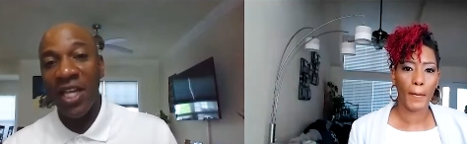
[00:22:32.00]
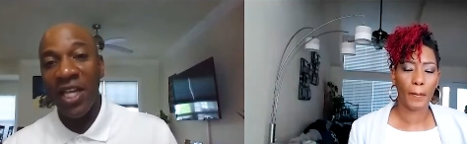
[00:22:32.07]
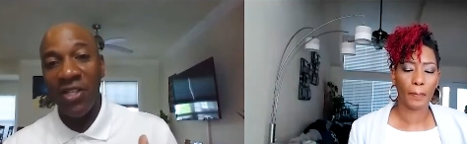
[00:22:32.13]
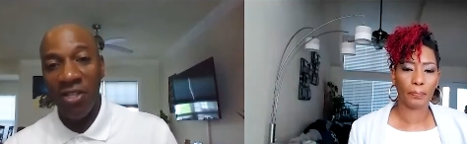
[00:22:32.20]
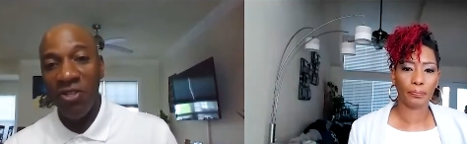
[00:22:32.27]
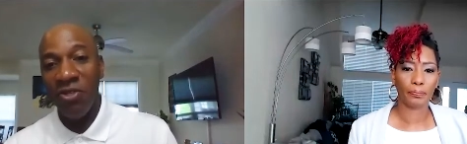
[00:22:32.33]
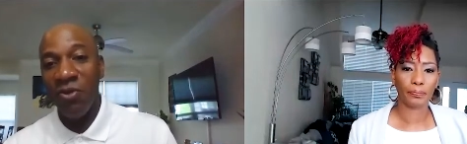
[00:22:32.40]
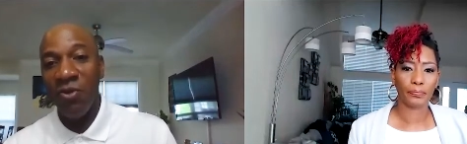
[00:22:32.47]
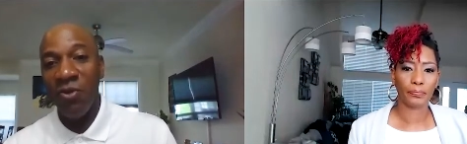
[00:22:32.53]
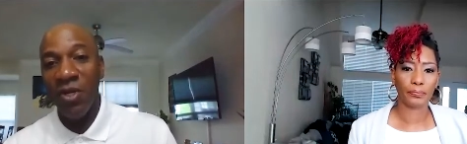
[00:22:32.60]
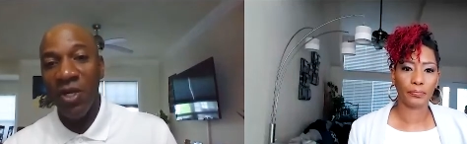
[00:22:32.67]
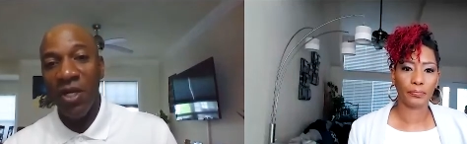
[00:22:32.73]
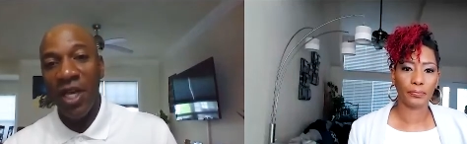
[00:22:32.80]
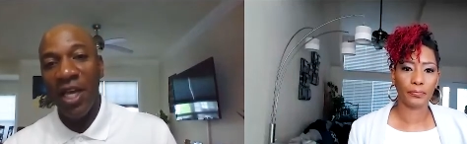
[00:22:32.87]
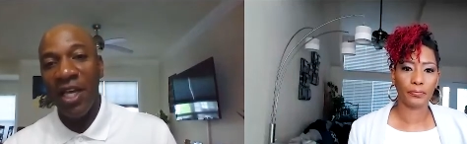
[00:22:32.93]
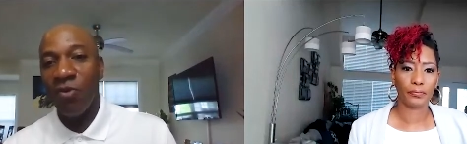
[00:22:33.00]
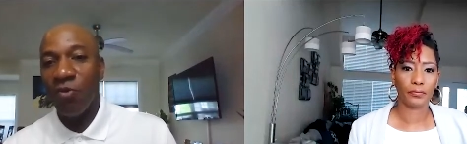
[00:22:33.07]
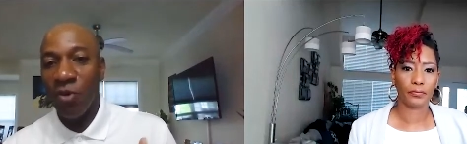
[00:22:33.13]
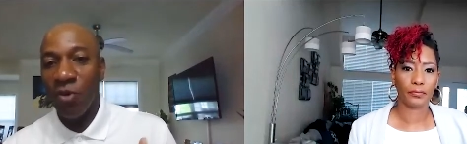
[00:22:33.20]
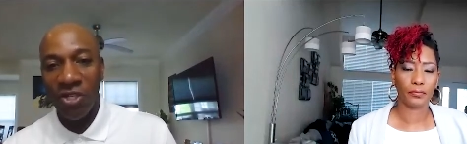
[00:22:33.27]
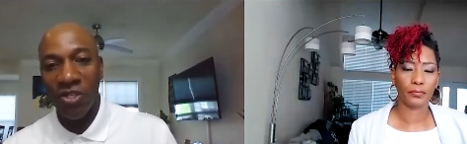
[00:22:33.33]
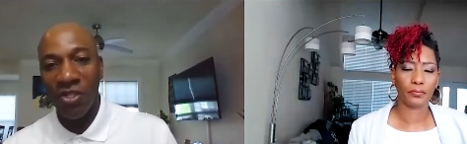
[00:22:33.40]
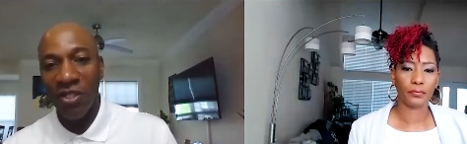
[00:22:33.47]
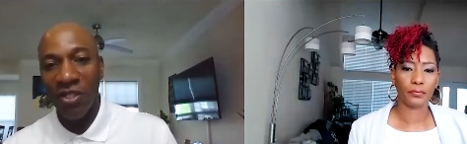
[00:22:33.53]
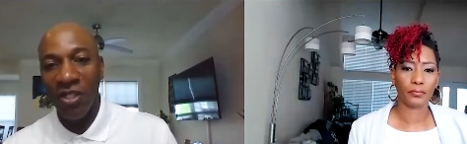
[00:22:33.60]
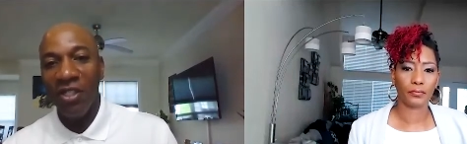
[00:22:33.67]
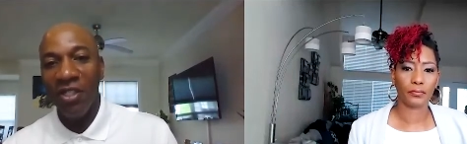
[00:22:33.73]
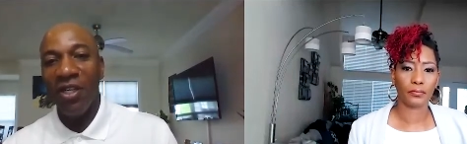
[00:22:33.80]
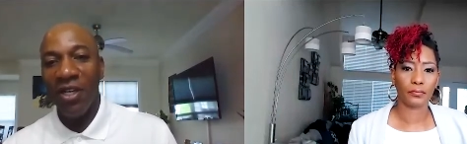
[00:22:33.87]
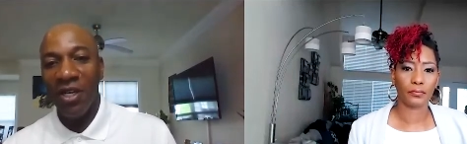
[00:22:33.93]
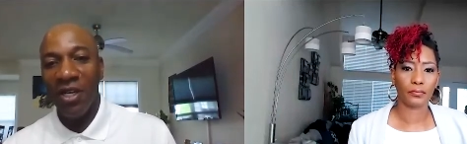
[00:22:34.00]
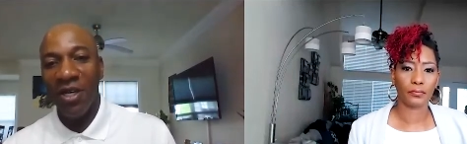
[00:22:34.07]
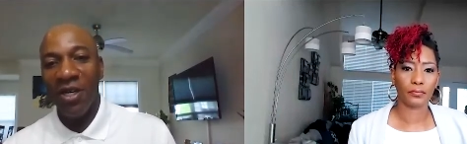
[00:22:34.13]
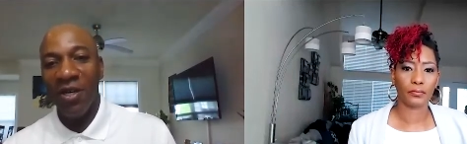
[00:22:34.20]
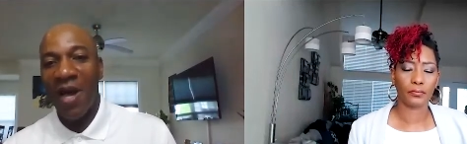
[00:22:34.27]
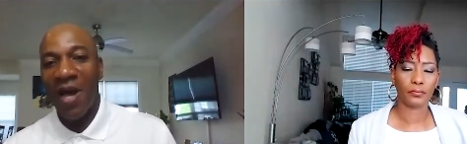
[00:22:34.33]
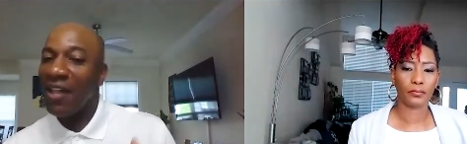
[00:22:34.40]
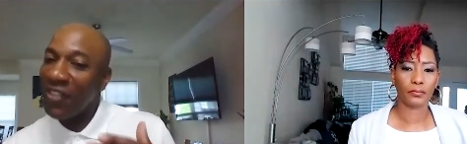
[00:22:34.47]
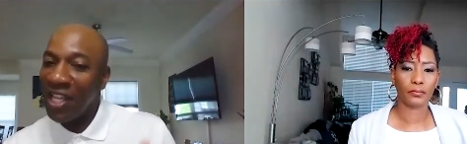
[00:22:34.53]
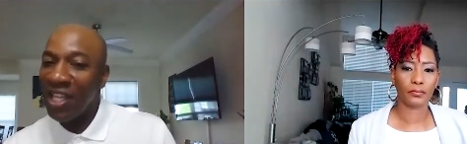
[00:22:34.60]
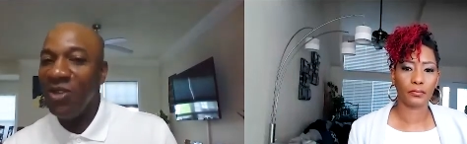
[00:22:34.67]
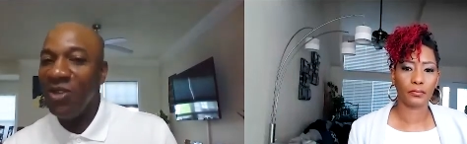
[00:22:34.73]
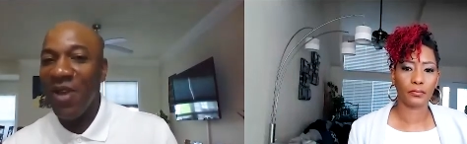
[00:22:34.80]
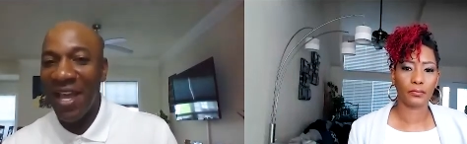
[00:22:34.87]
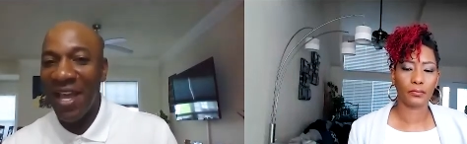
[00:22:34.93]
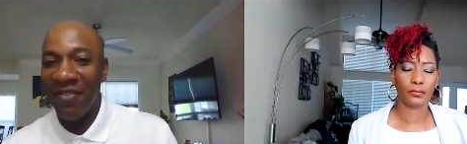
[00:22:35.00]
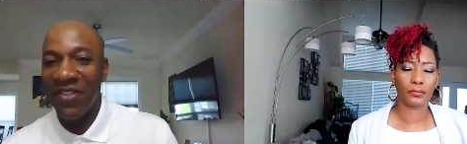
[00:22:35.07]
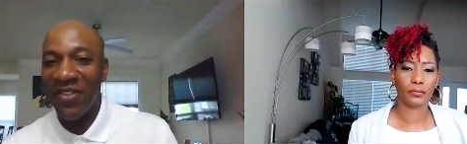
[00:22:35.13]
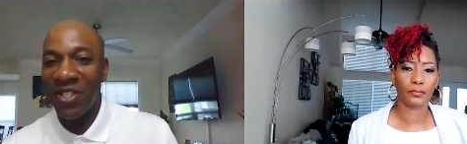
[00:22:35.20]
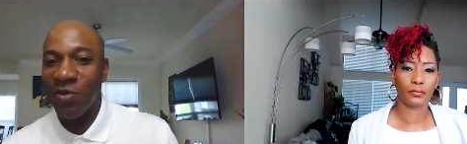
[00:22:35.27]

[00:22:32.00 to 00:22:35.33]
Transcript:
Speaker 1: to you, "Hey, Risha, uh, I think you have this